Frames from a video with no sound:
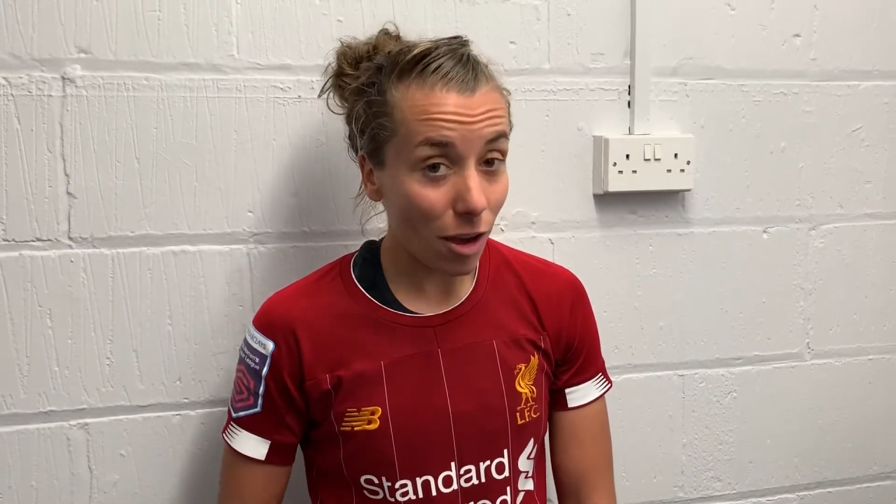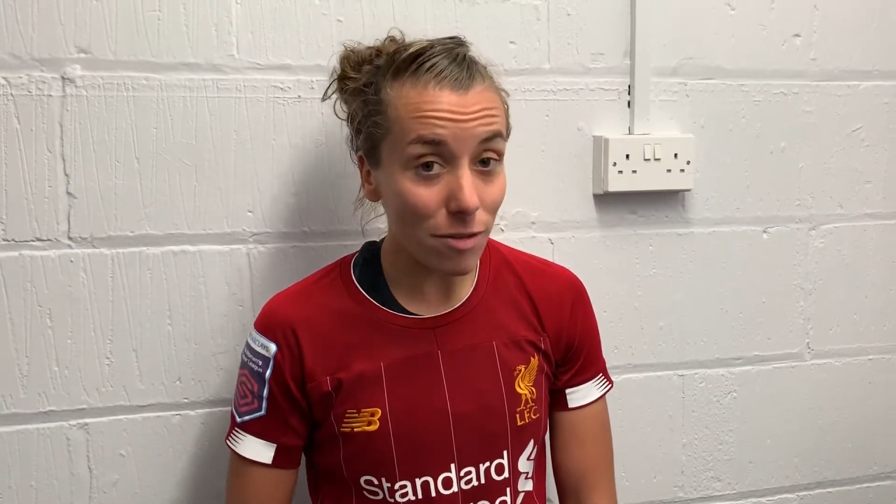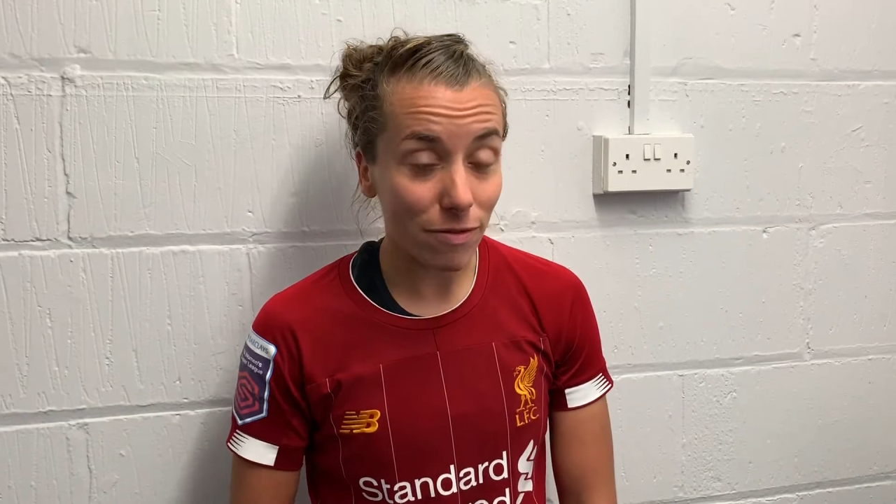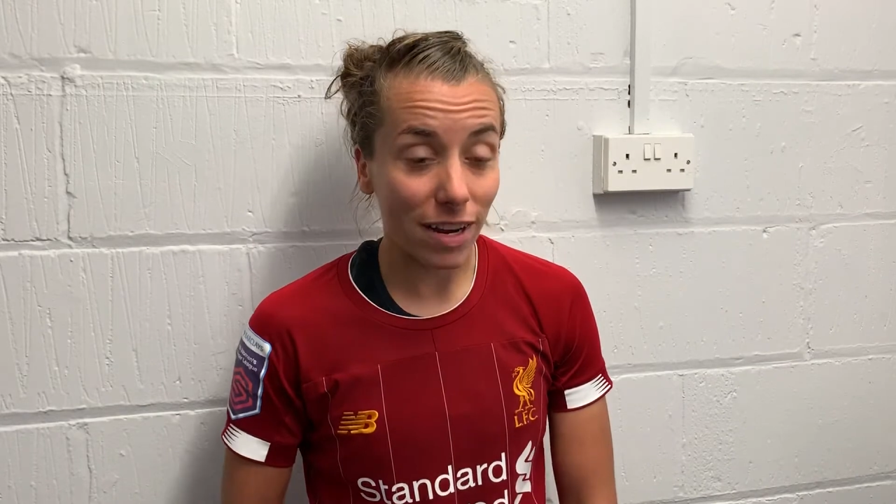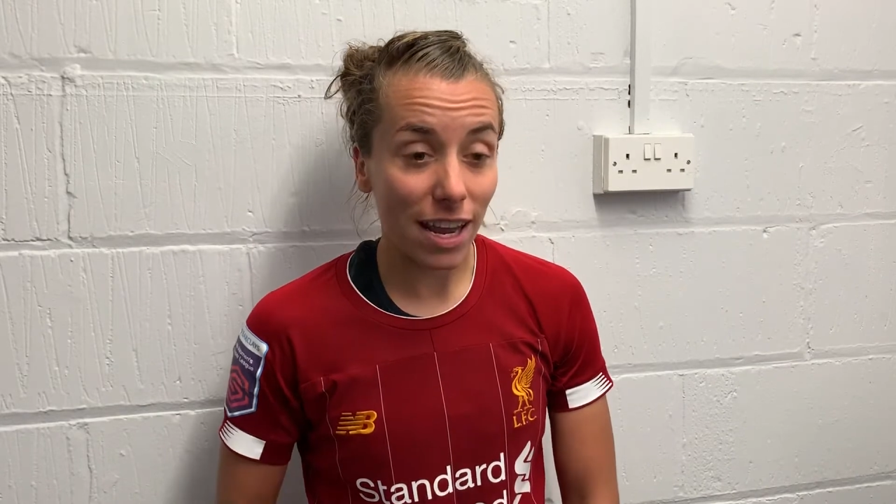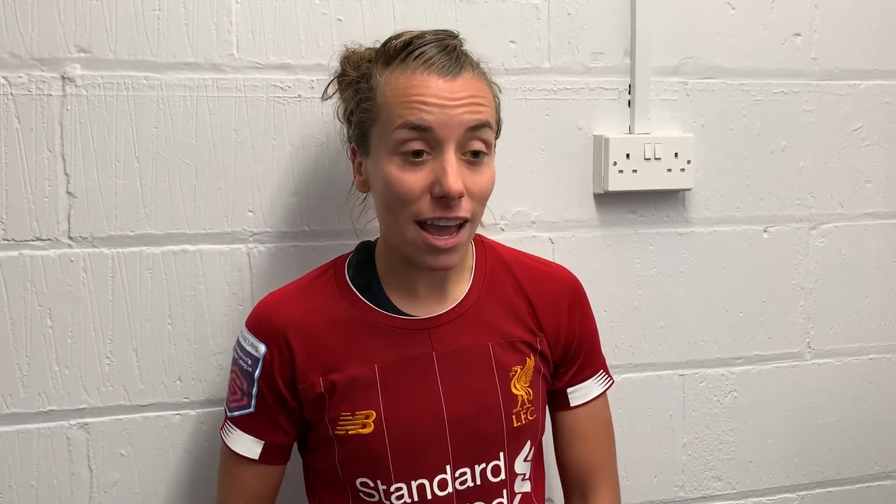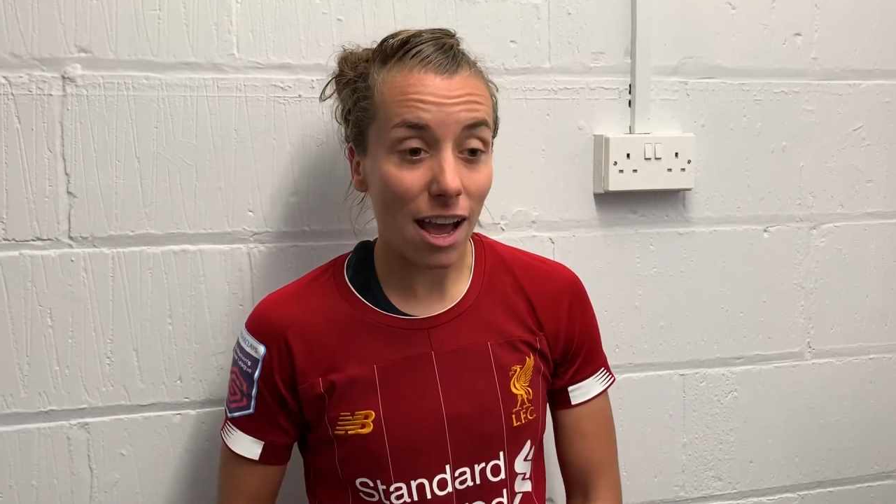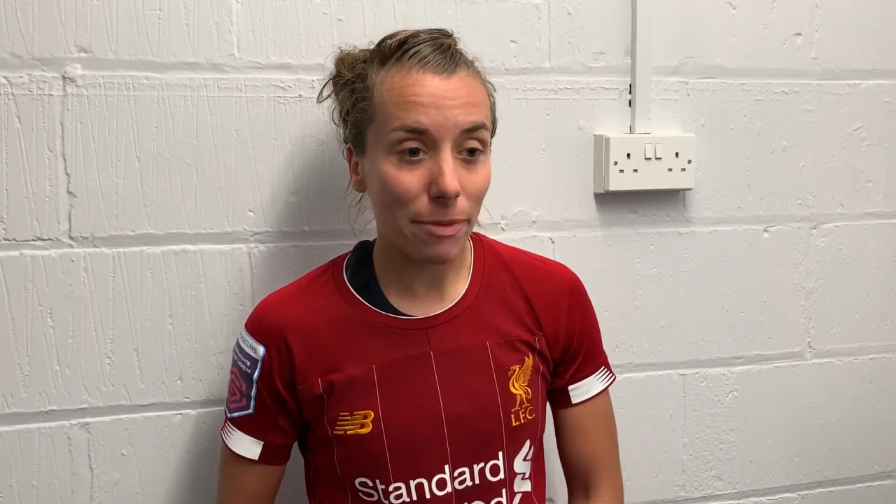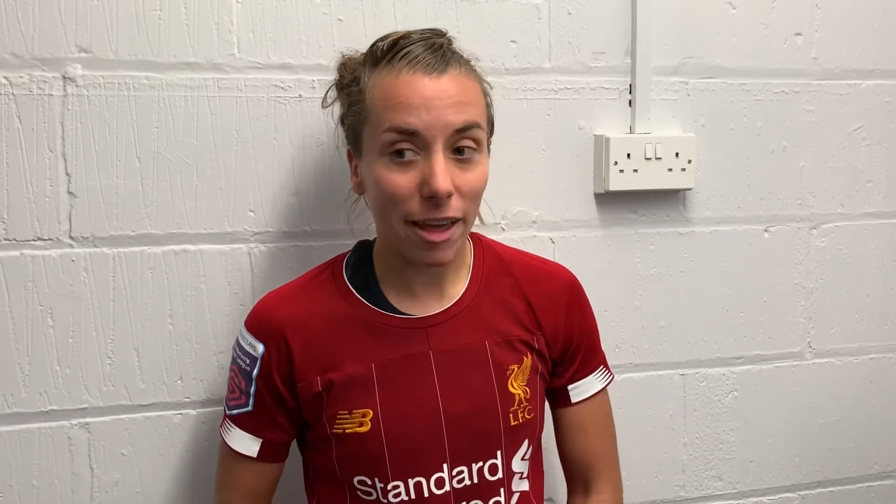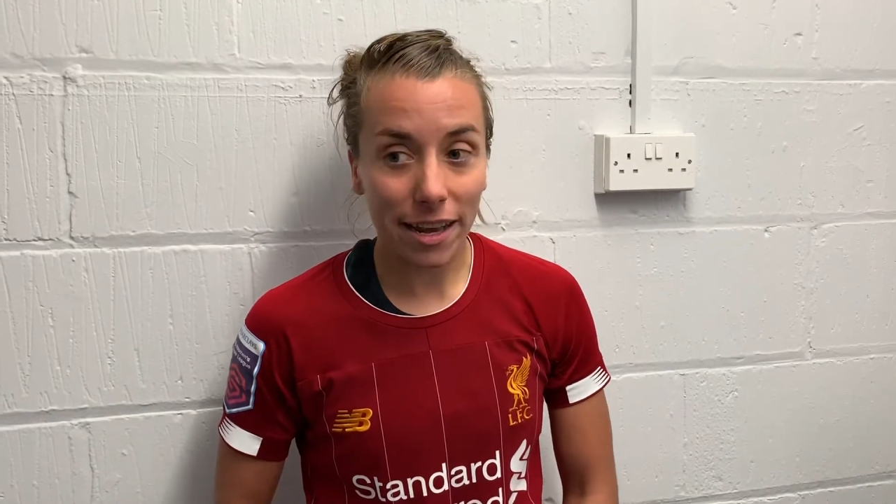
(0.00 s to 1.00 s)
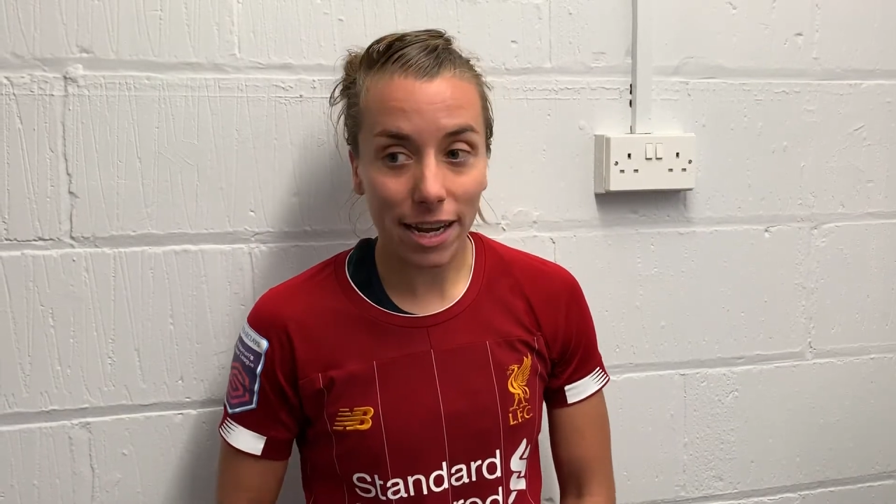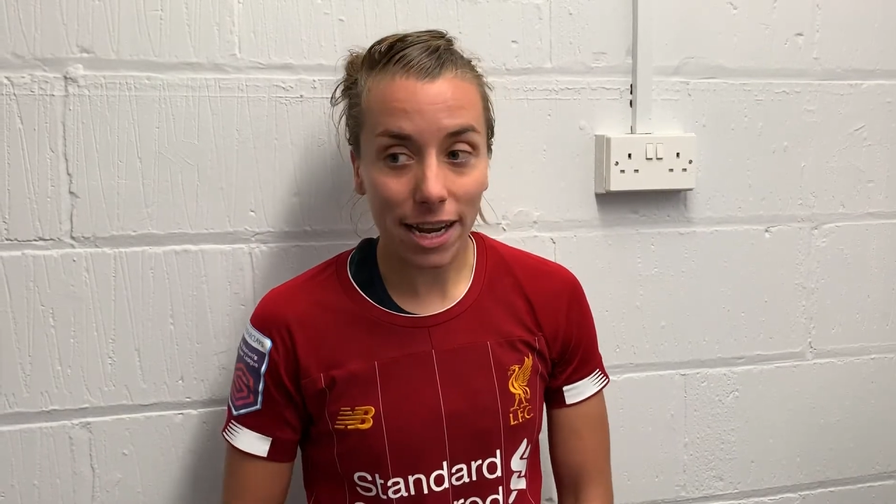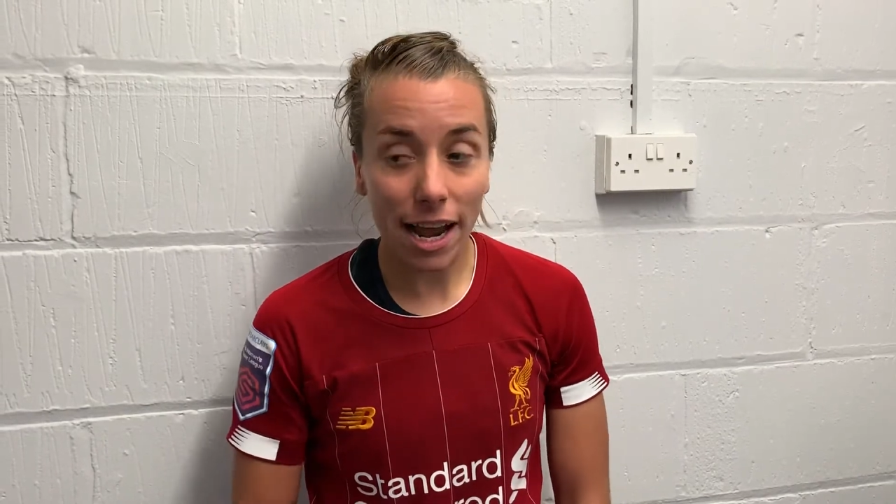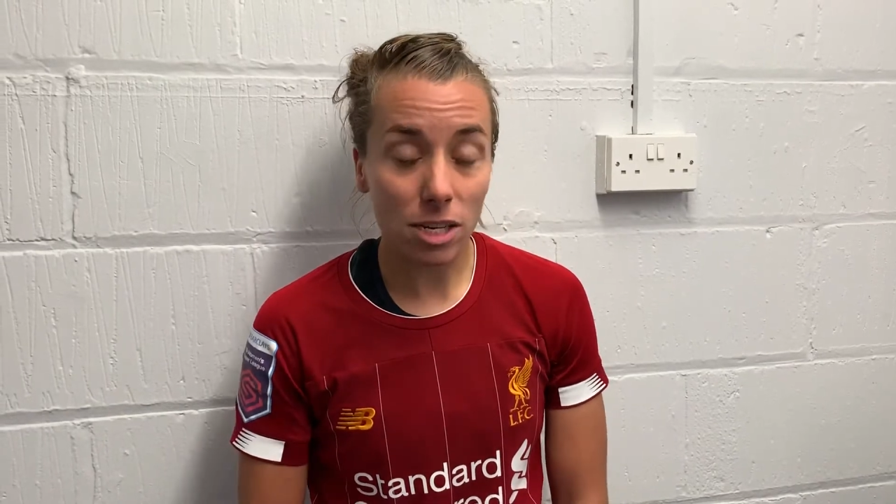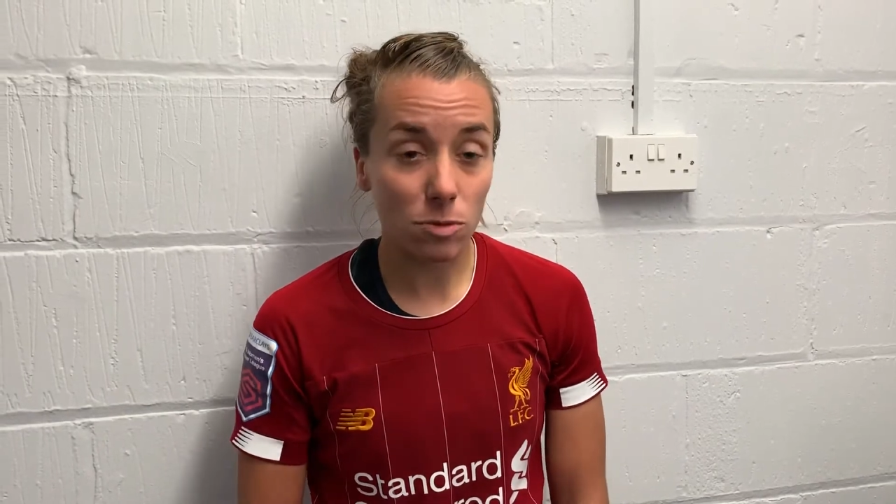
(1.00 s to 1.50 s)
Hopefully, yeah. I think the
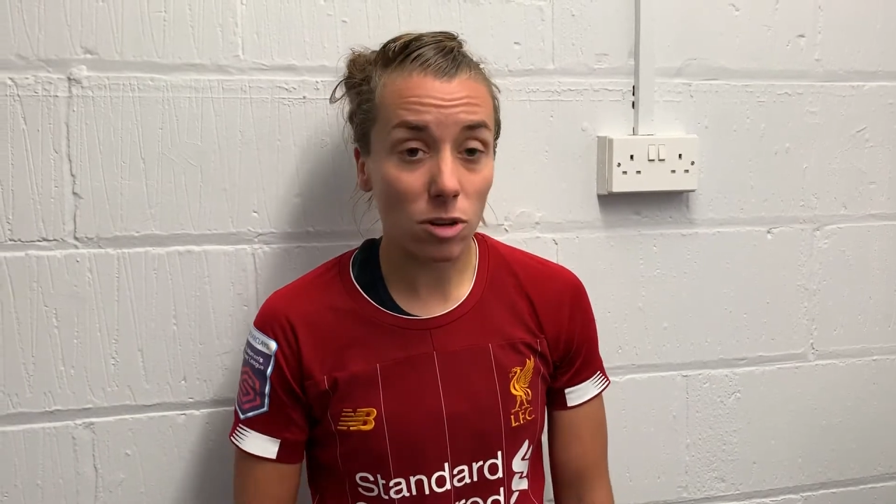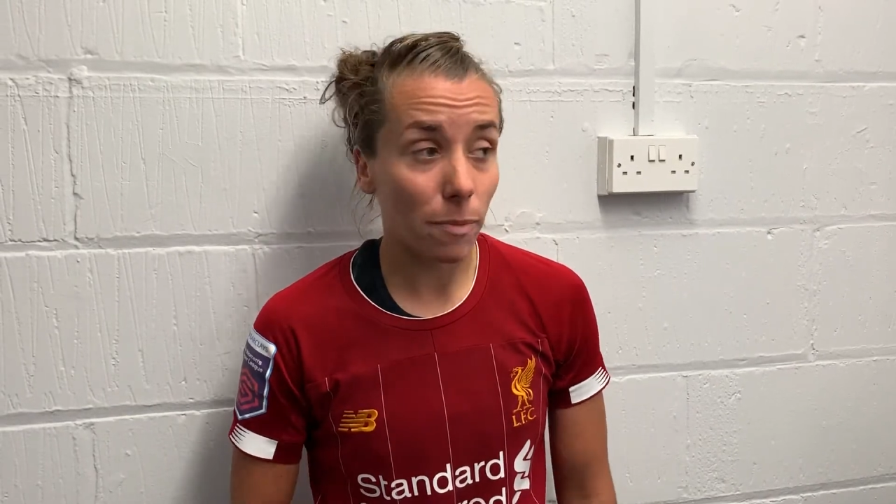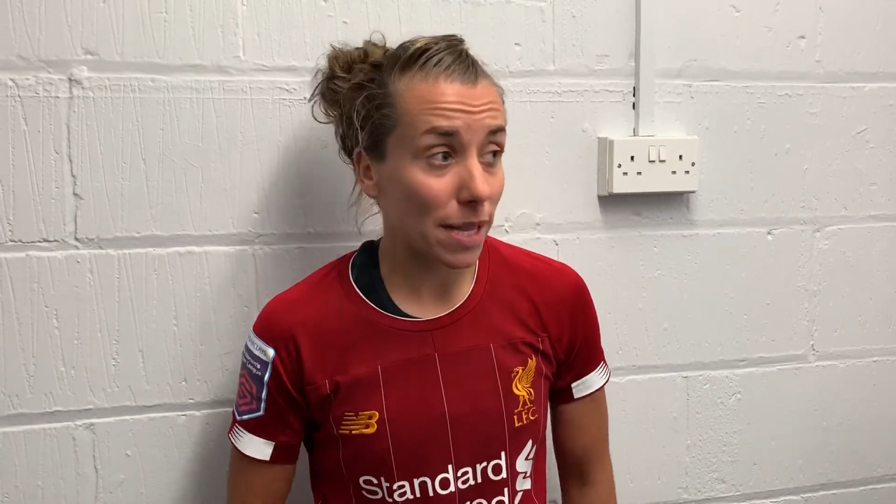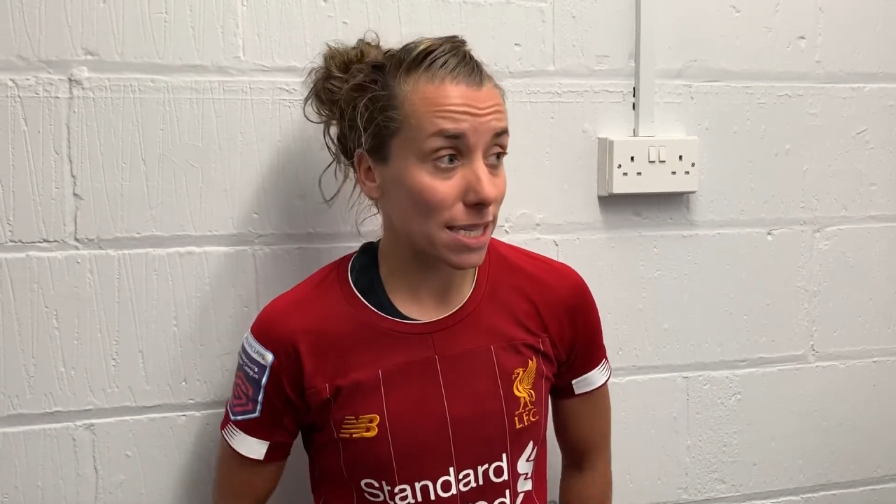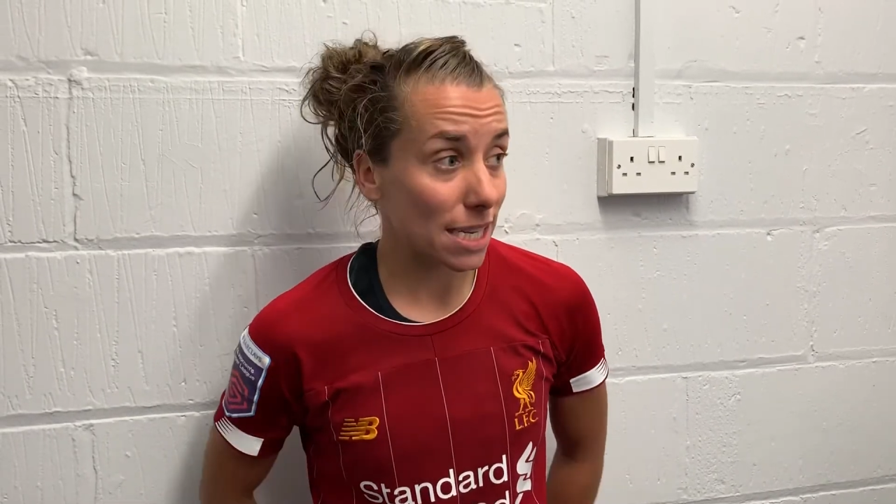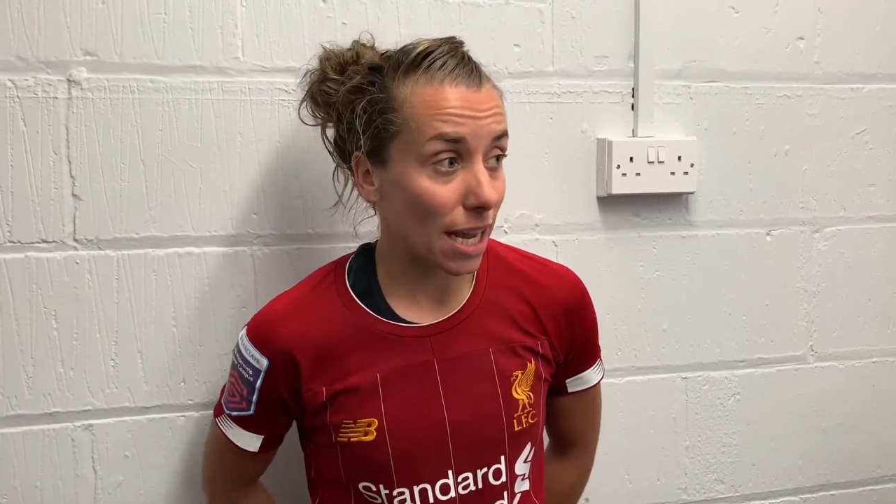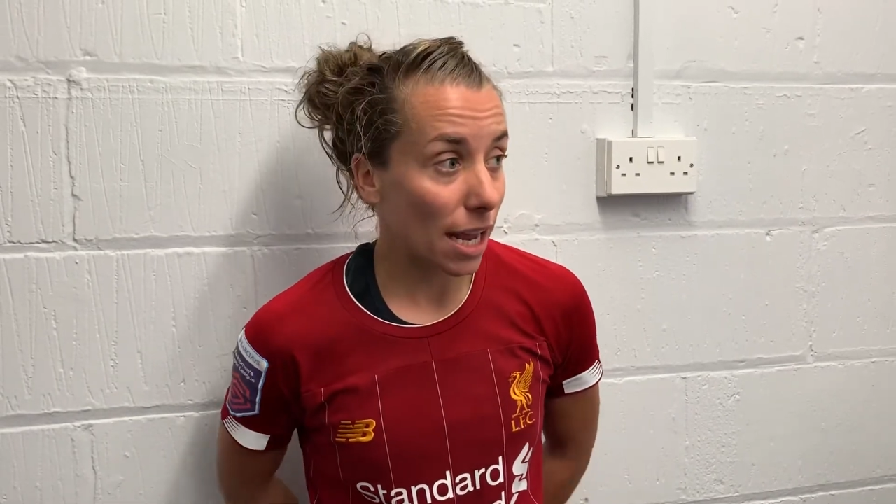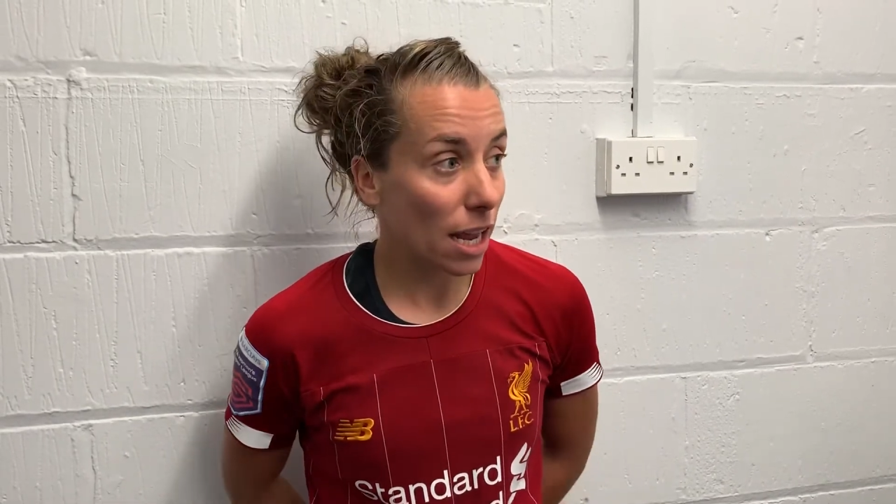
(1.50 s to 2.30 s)
connection was a lot better today.